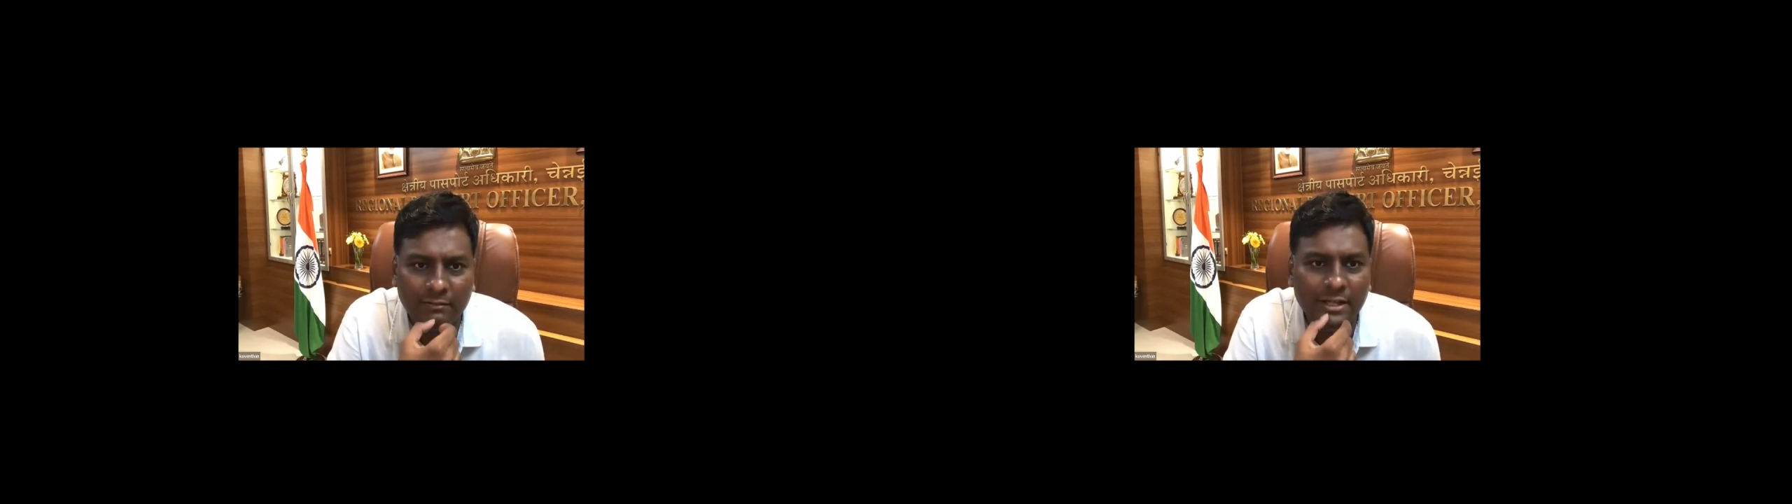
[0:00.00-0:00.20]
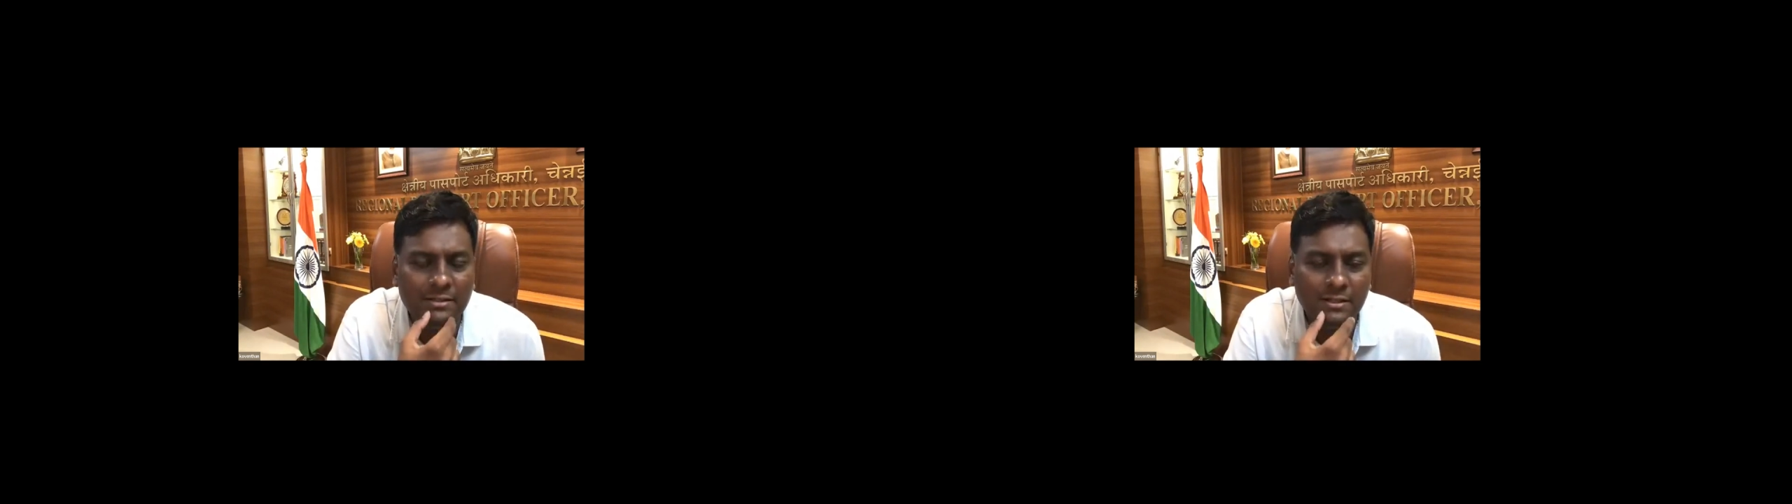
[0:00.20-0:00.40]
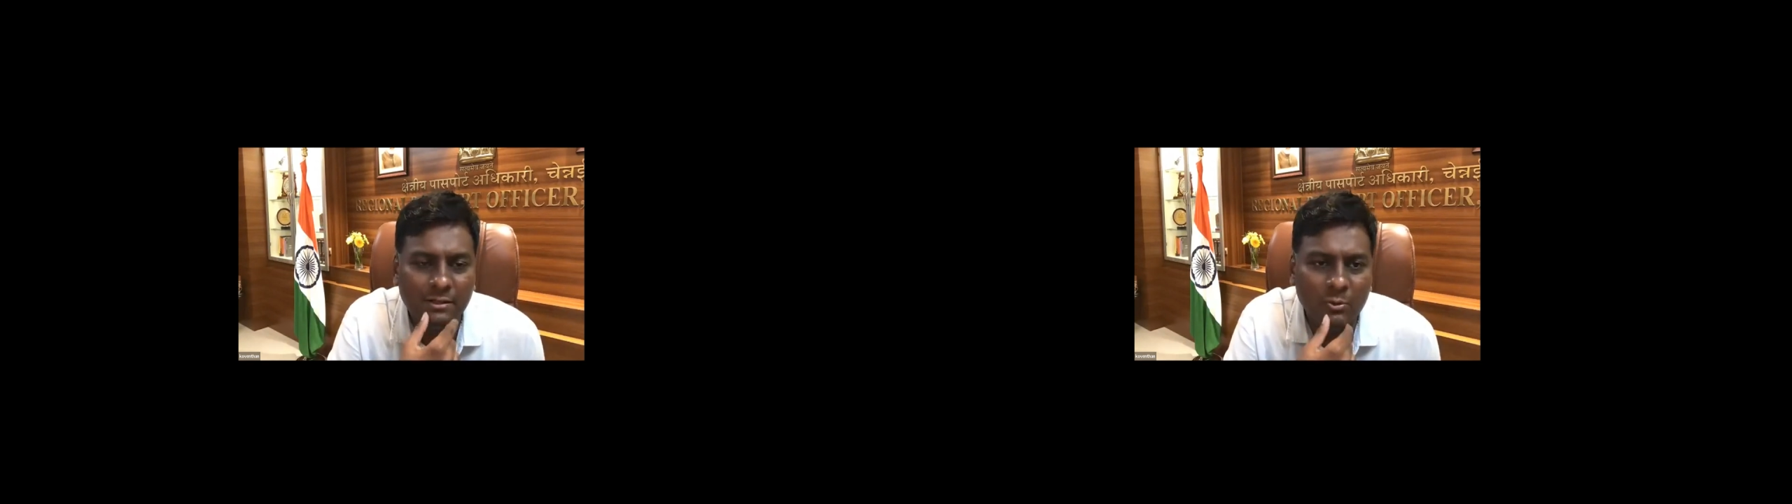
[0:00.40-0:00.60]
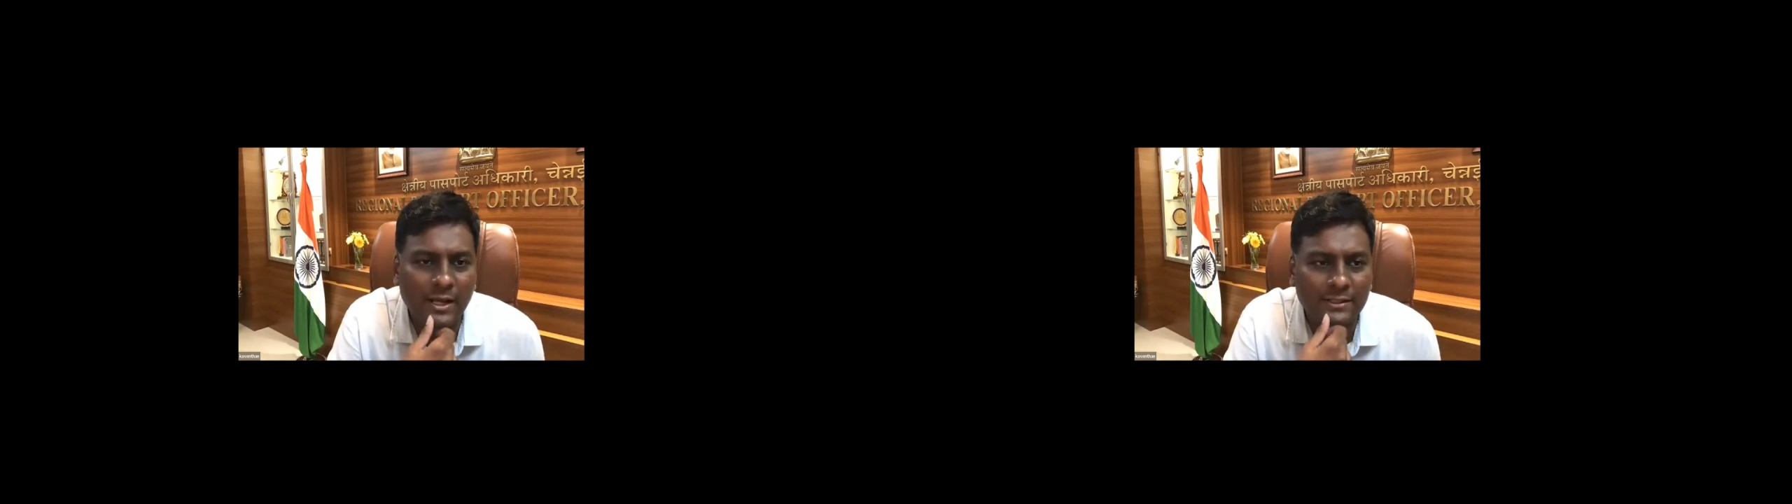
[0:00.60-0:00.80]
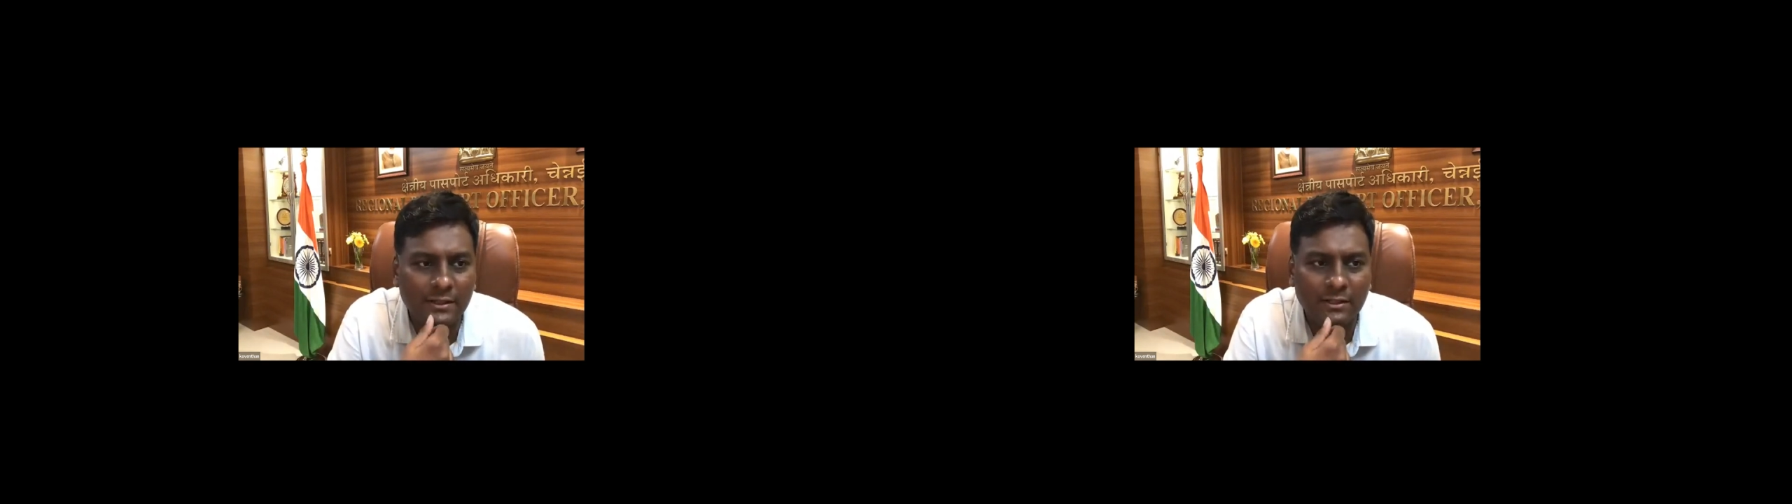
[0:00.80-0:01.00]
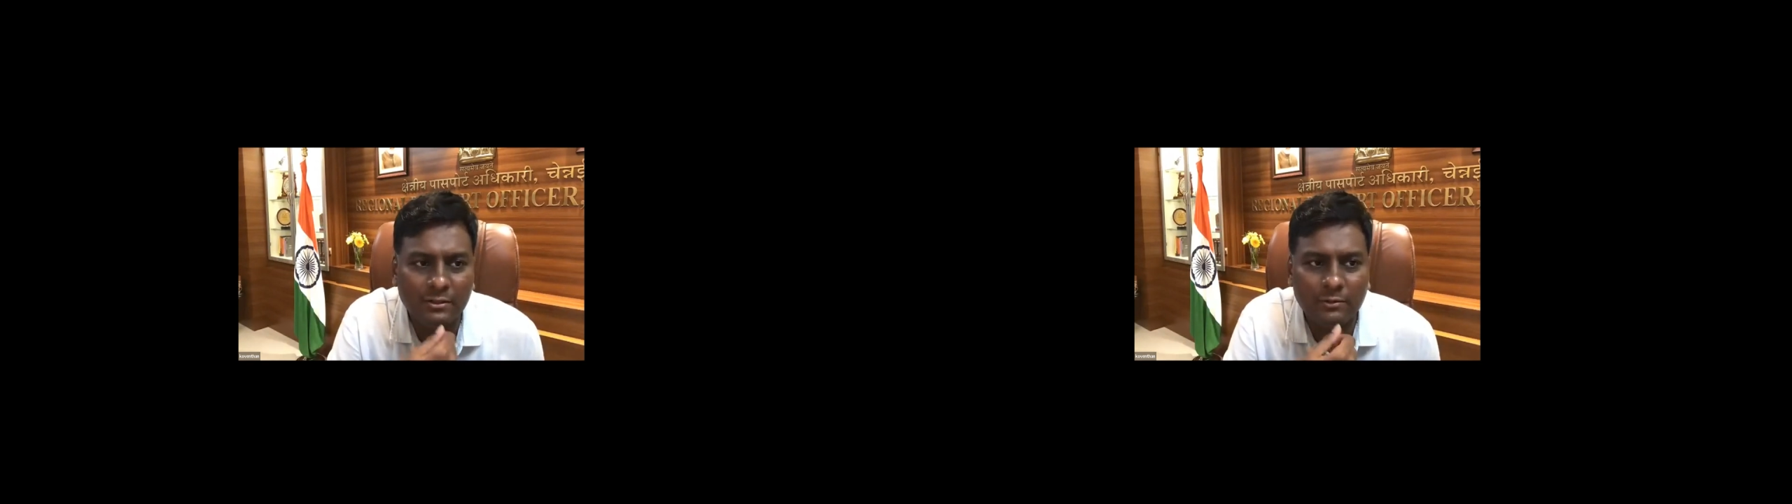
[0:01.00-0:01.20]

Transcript: That's a rule actually. So